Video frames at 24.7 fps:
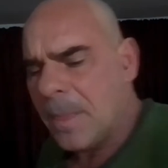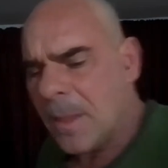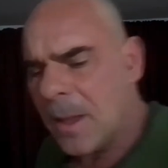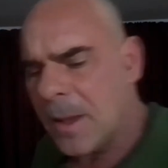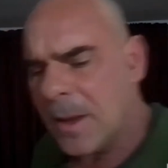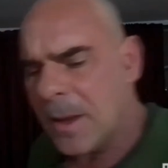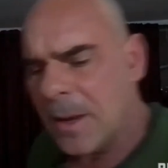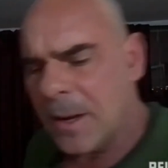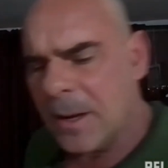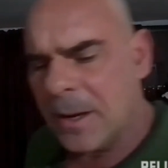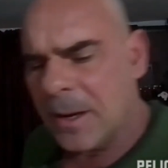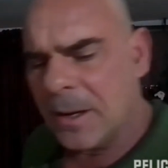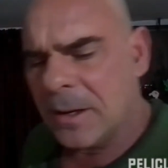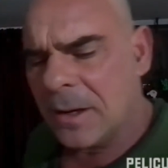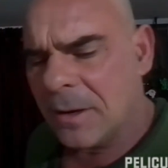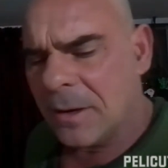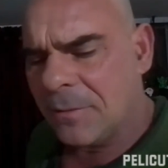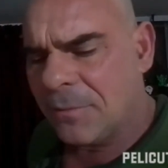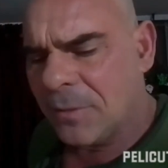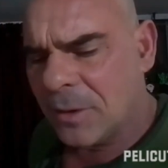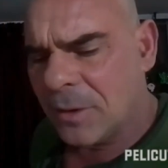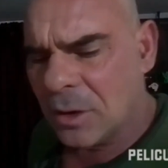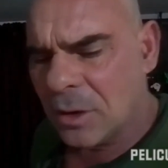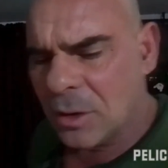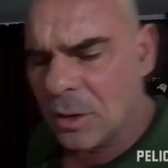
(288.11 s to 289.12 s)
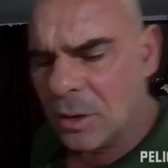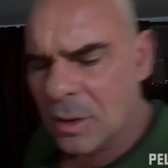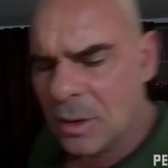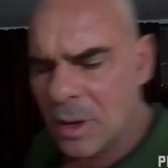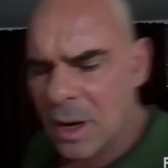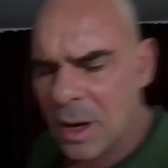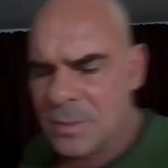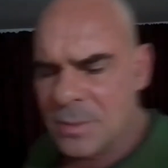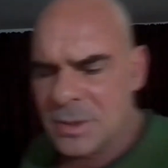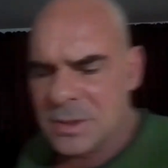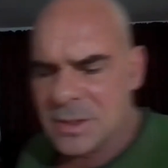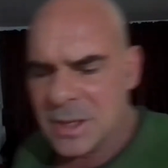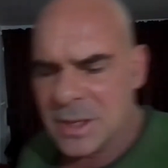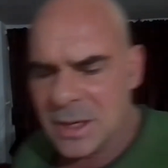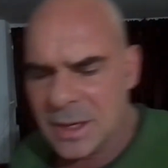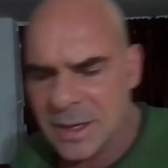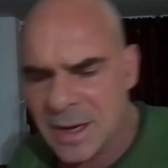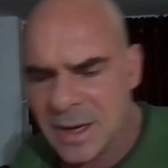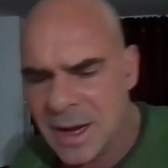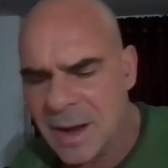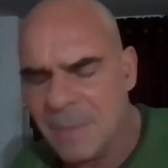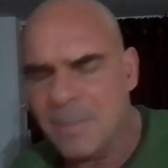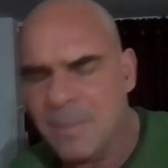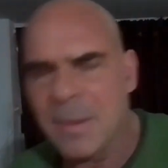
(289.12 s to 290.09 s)
And I figure I'm just going to
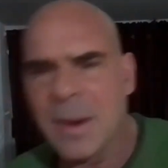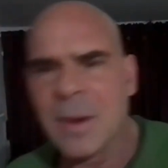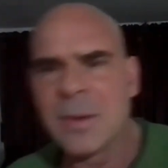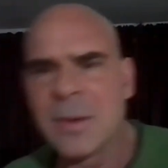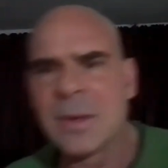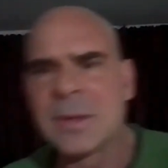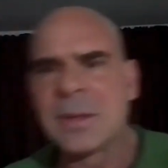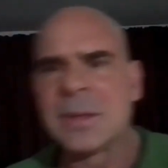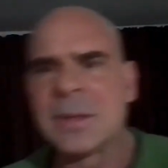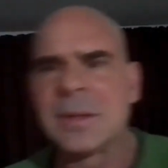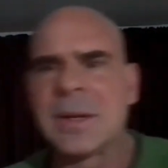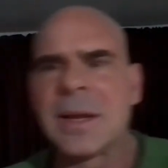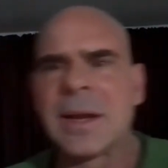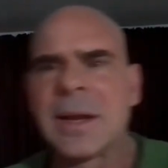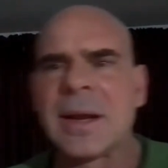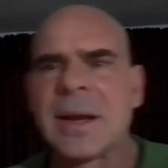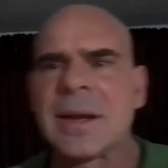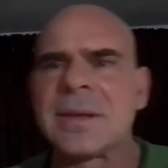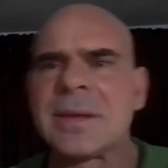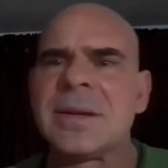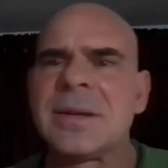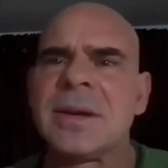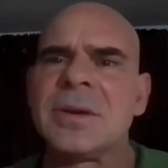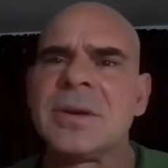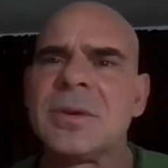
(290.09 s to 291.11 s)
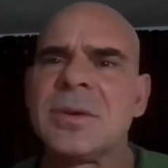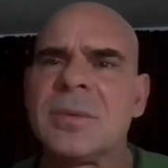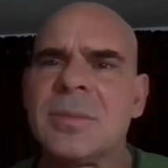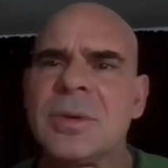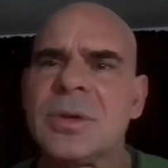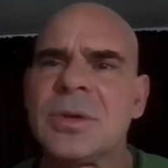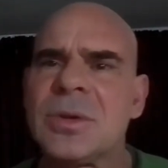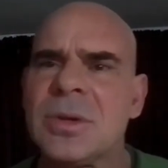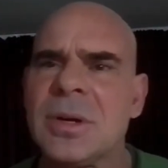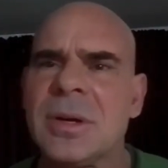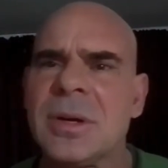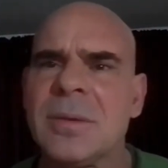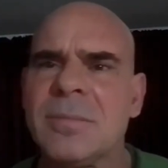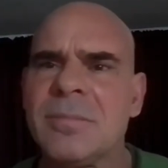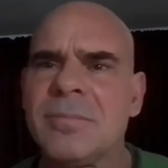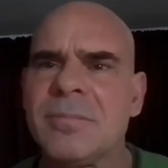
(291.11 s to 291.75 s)
camp out at the leg extension machine.